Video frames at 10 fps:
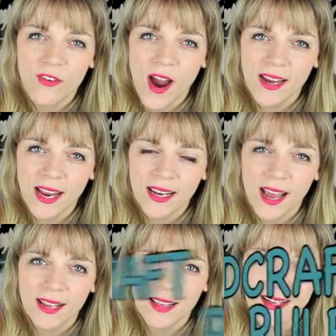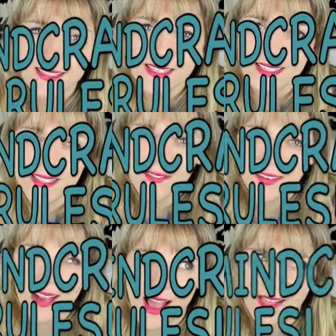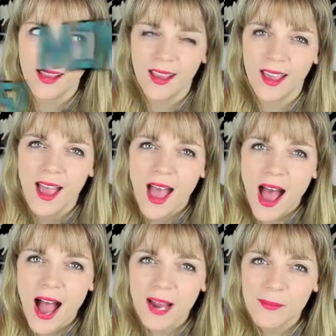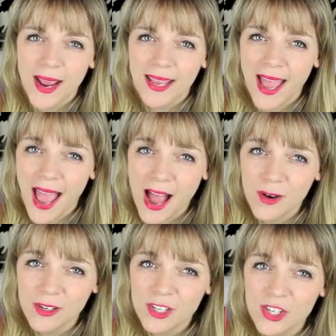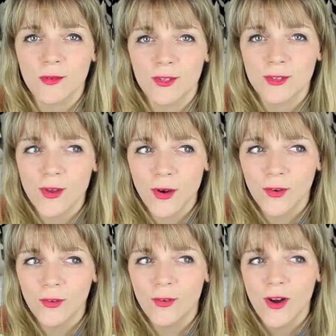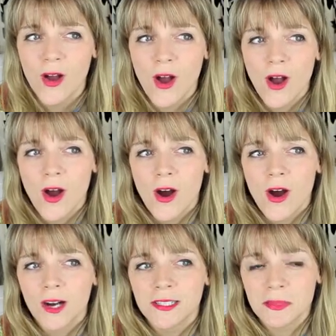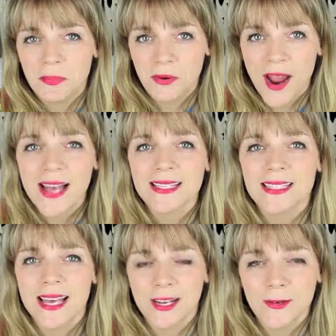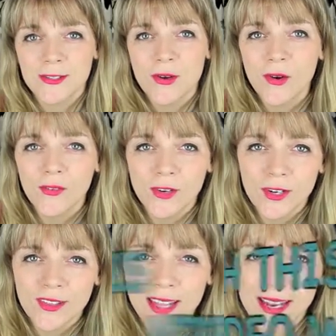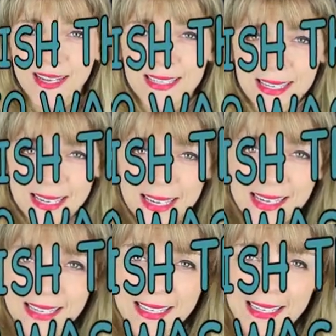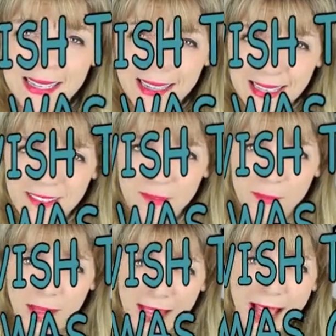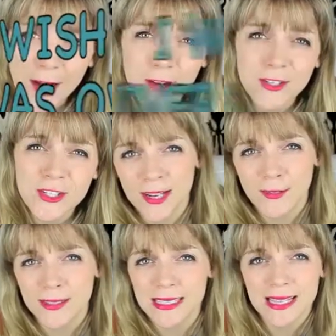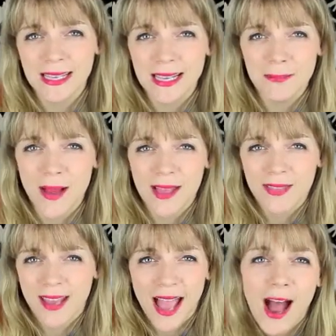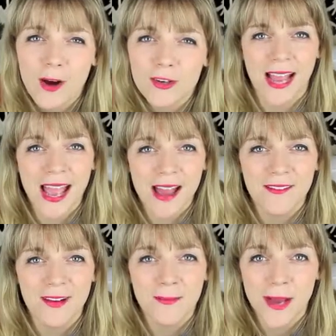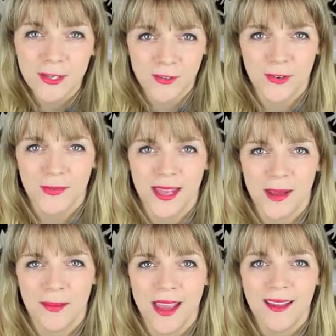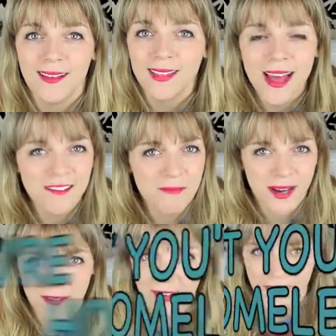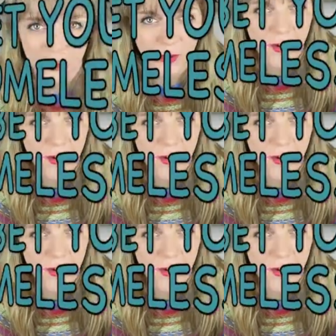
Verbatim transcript: Friday Night Light season finale on my couch. I was so depressed that it was over that I didn't leave my couch. I don't sleep on the couch. I have a bedroom that I pay a lot of money for in New